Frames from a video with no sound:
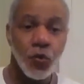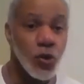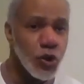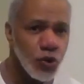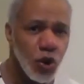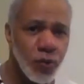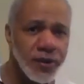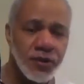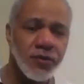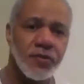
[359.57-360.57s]
Would you know
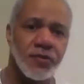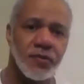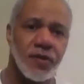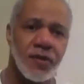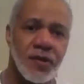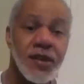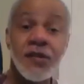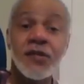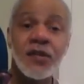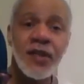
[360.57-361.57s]
what to do?
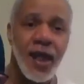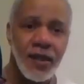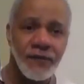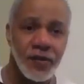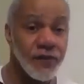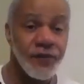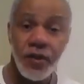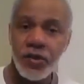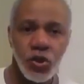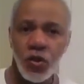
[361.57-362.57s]
This is a knife, and a very